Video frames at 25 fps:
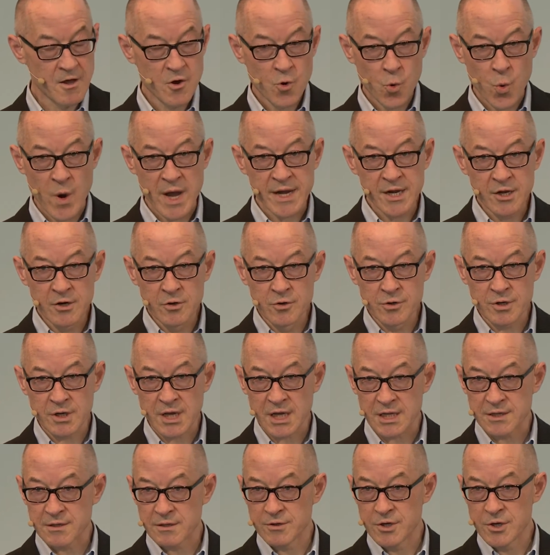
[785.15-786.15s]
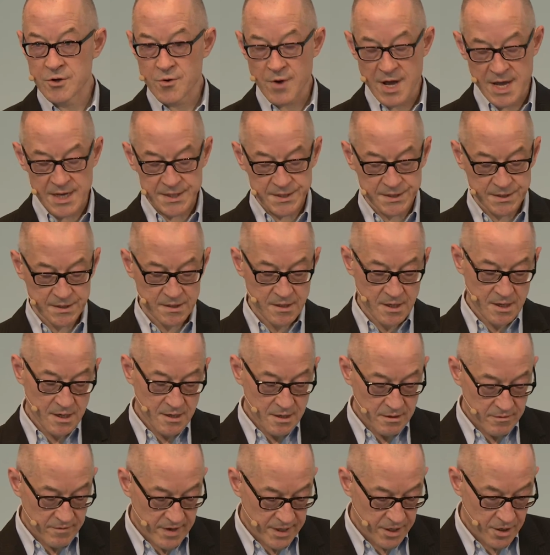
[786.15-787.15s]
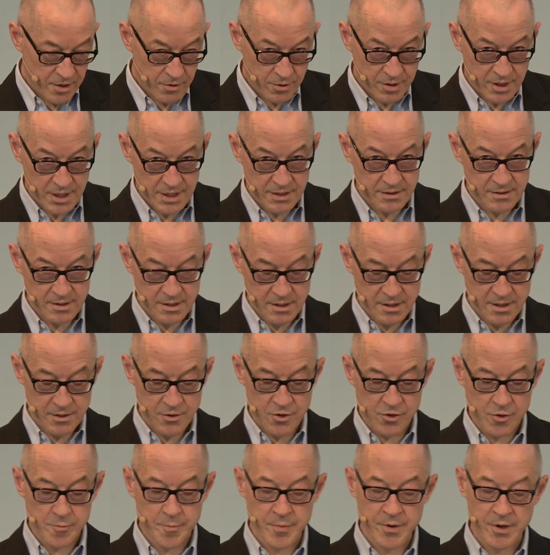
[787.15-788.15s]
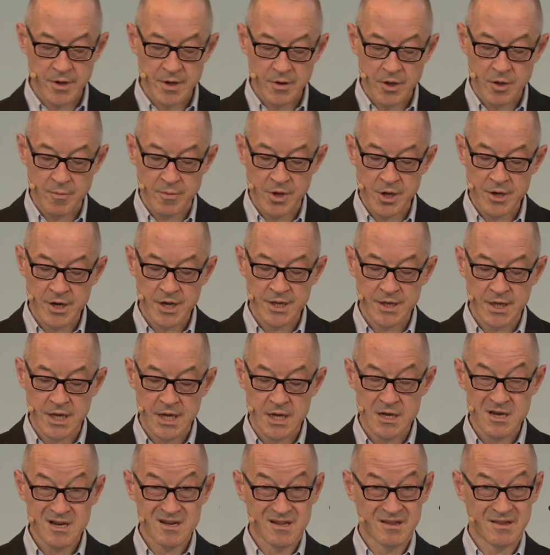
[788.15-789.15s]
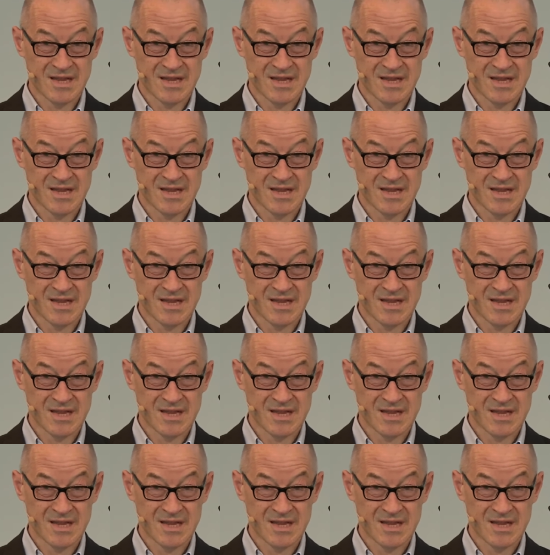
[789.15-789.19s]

When you look at US, when you look at the European community,